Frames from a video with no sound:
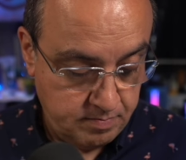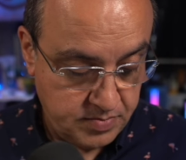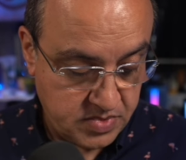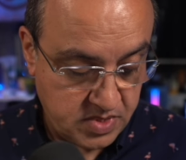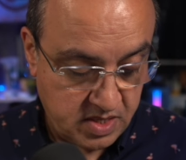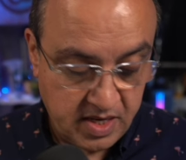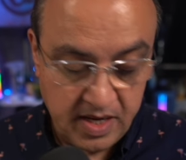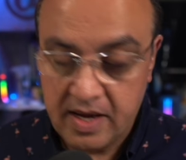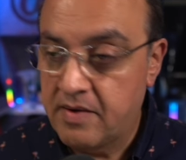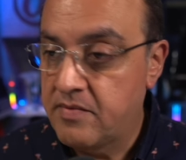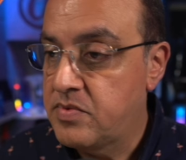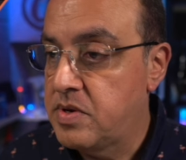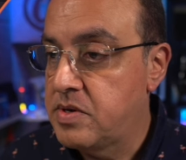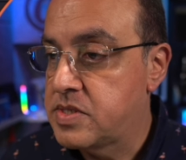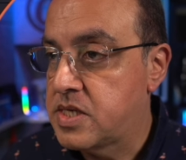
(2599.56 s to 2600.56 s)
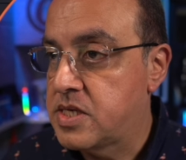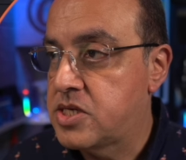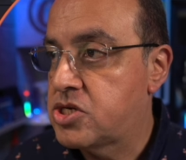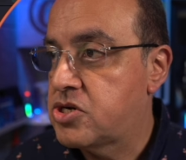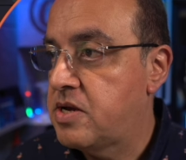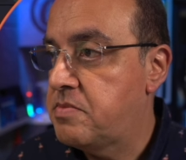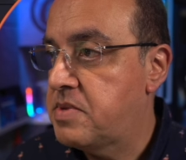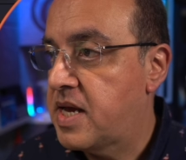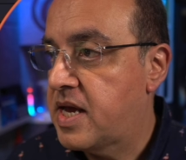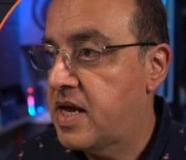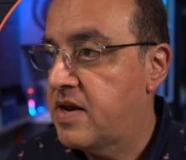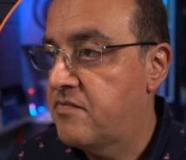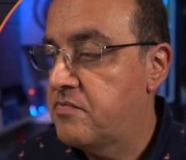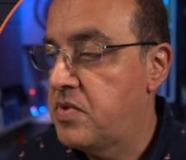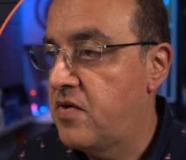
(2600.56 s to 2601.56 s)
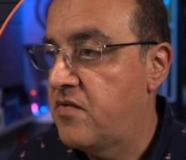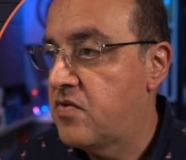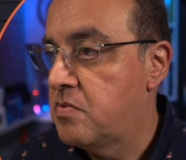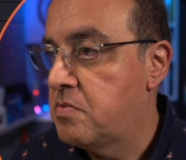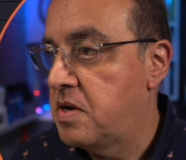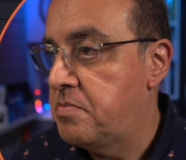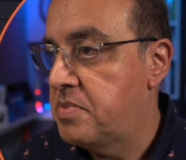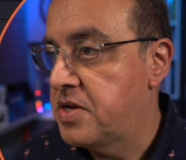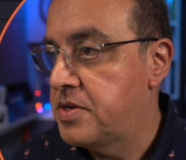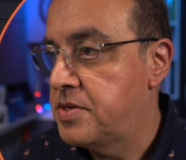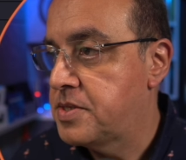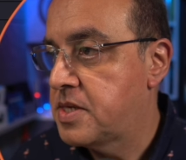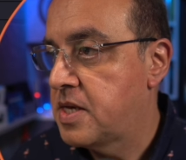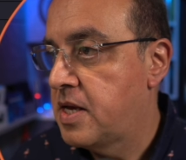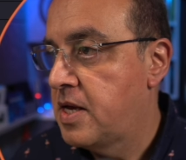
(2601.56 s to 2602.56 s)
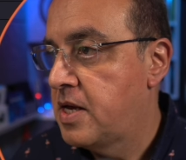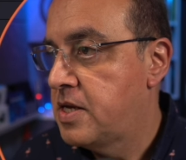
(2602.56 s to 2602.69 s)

It's all right, I'm using a Stream Deck and I've moved on my buttons.